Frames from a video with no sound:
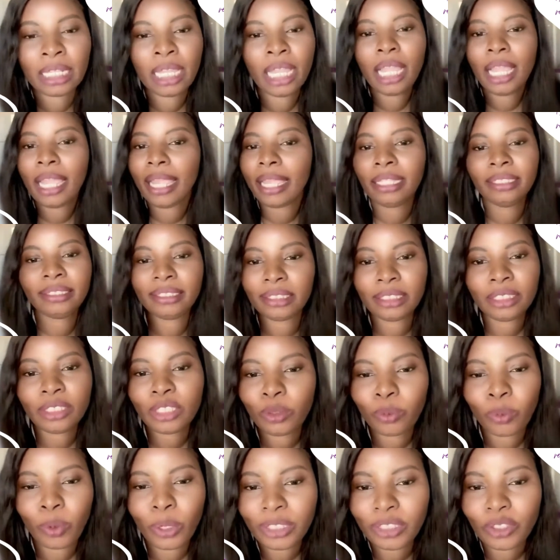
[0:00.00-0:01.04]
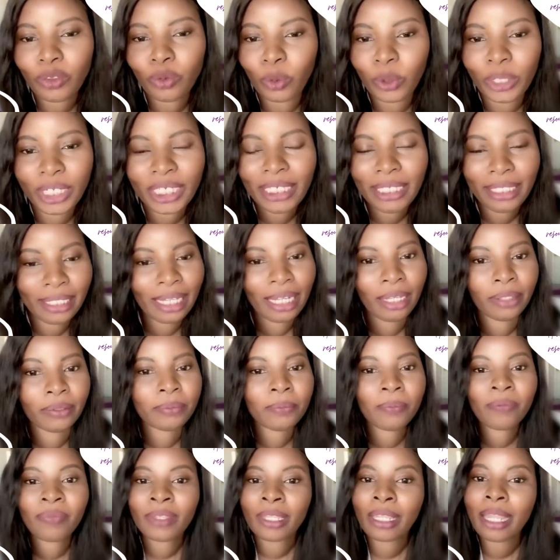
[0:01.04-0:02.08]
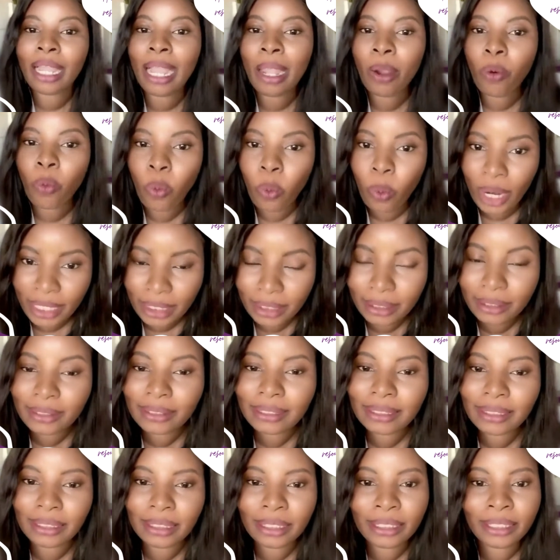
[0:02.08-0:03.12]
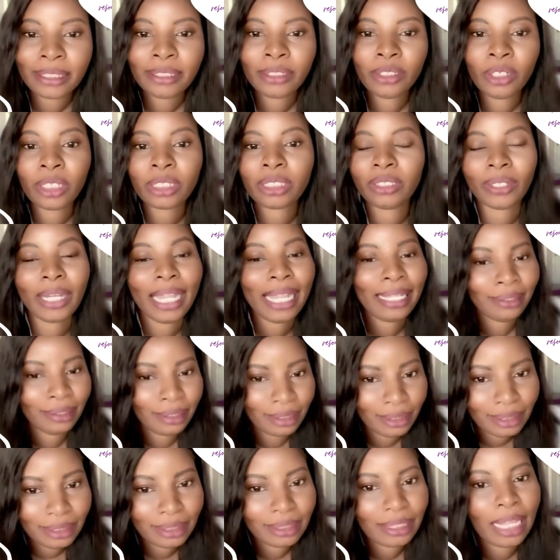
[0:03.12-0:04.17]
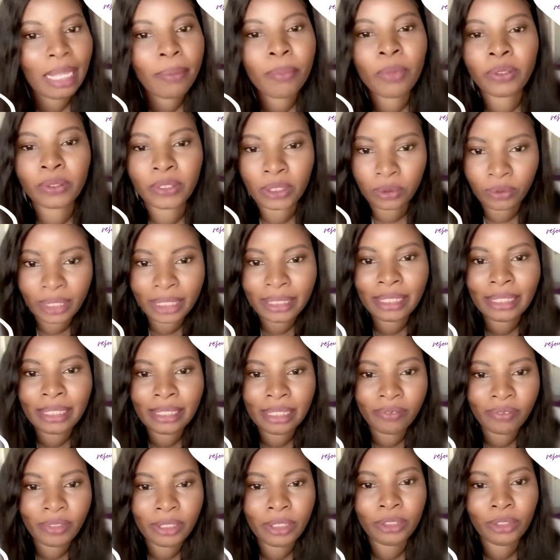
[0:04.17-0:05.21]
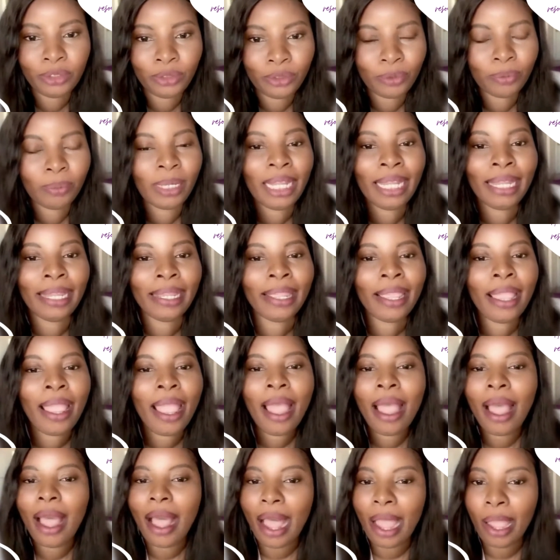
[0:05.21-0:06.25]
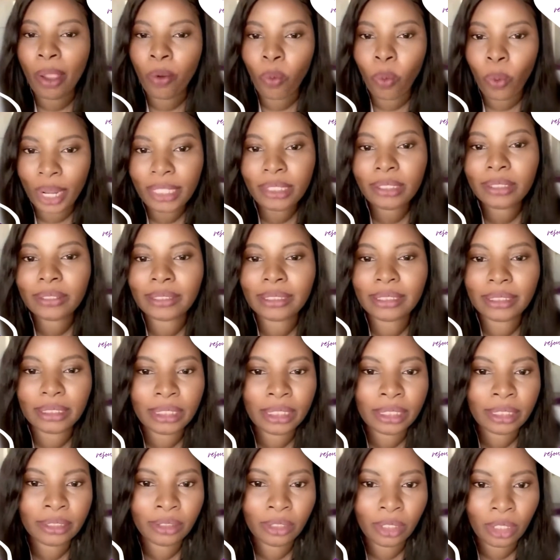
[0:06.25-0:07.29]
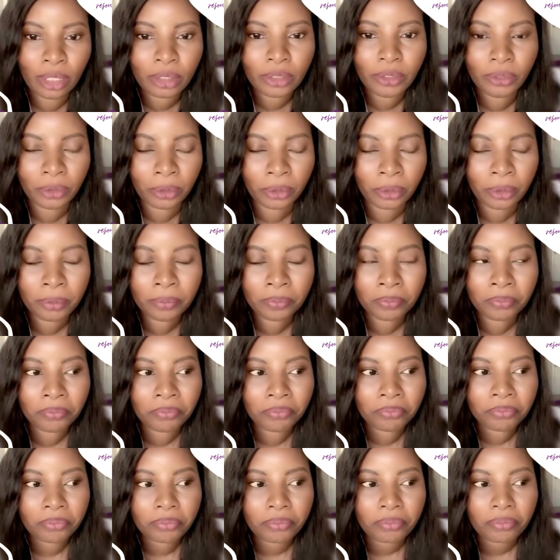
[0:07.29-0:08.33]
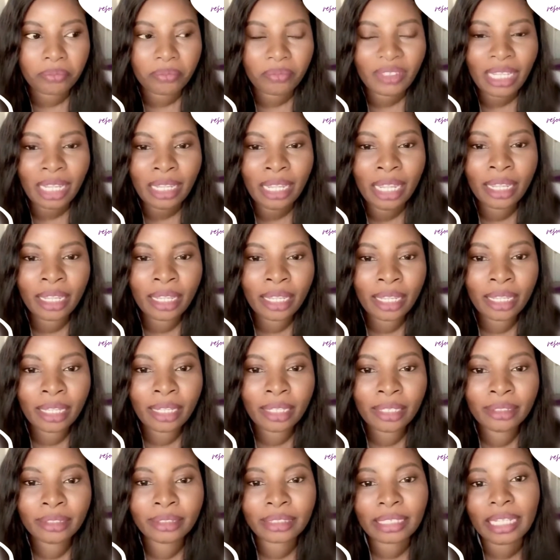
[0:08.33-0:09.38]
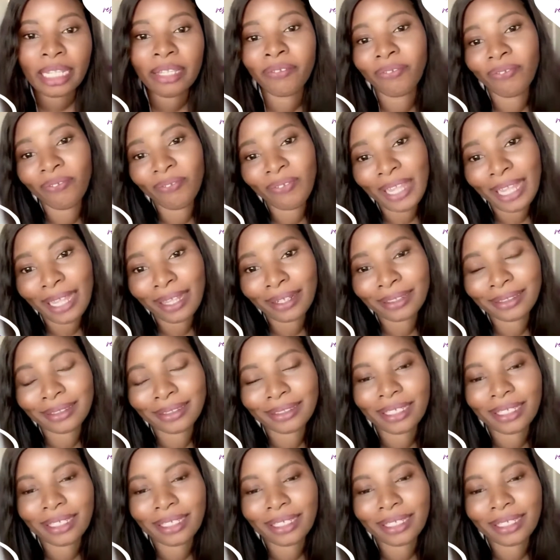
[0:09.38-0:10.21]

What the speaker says: and still it wasn't working out. I went to see a doctor. At this time, I was already living in Dubai. I went to see a doctor, and in fact,